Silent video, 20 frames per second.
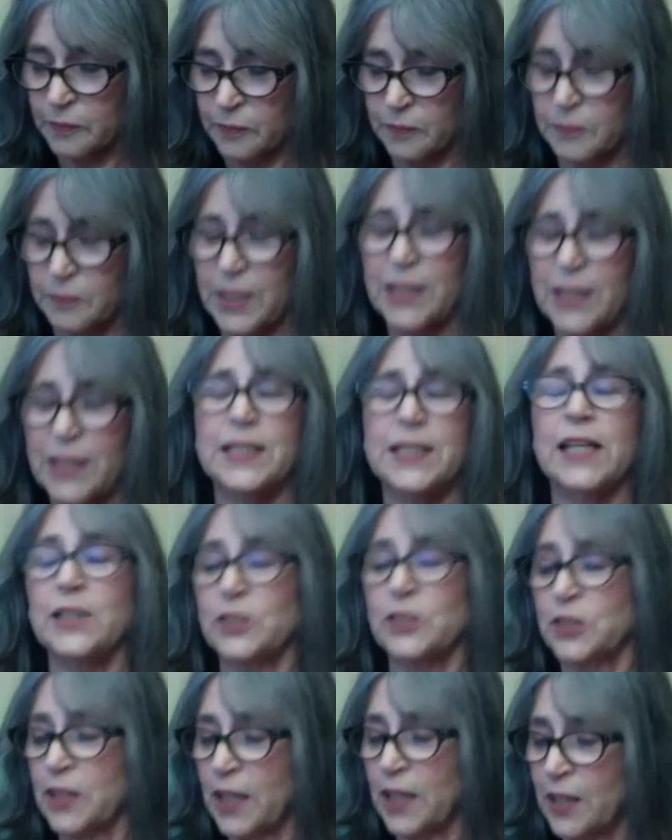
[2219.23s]

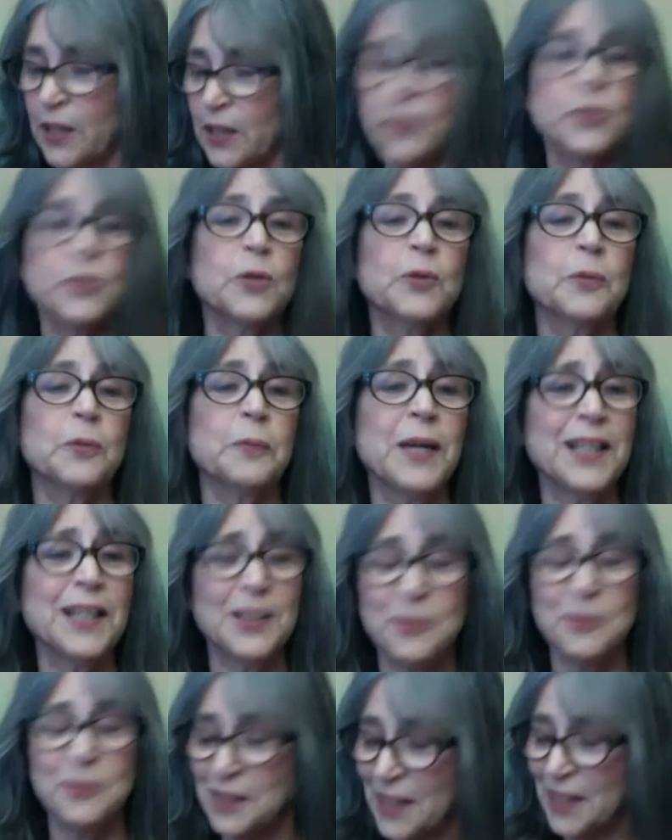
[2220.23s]
meditation and our total
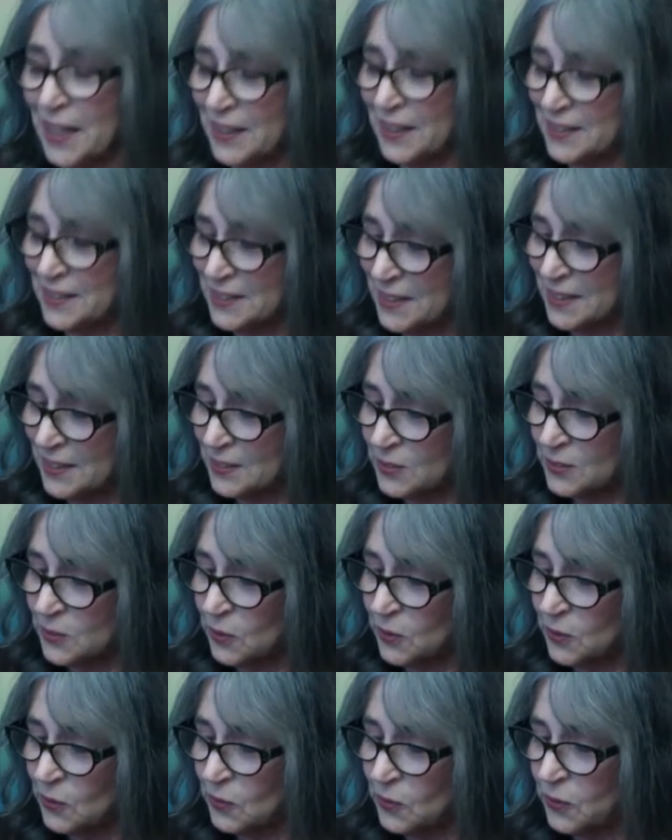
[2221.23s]
body relaxing.
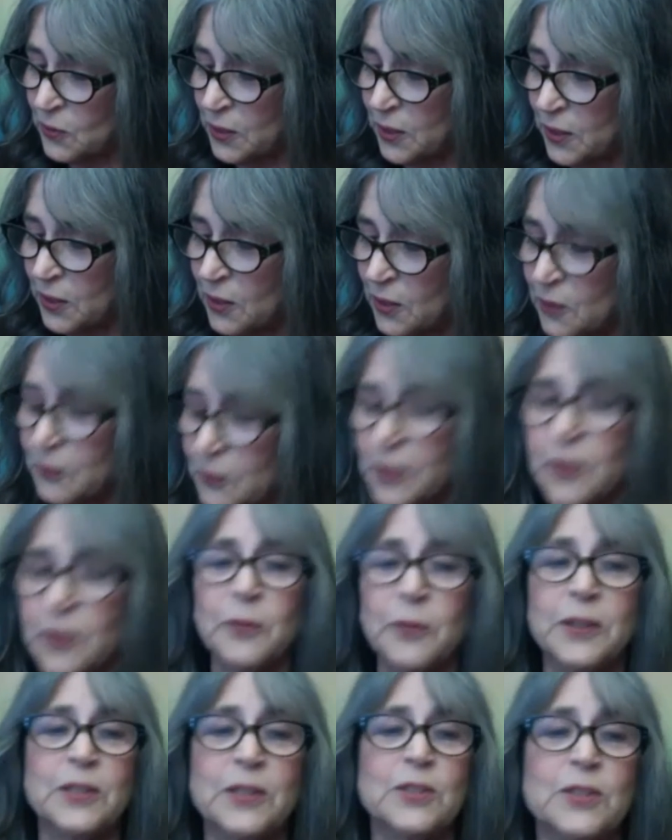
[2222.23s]
So here we go.
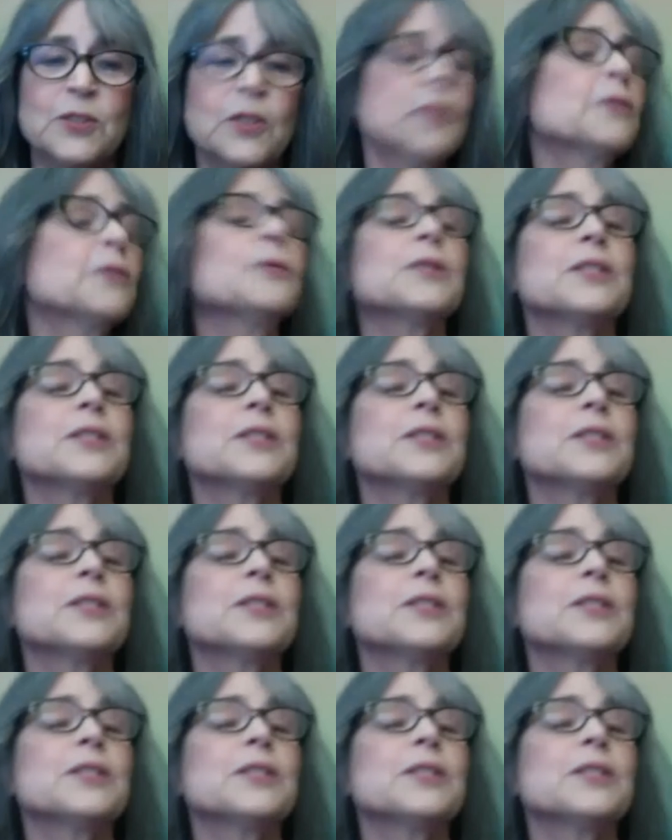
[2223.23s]
We're going to start with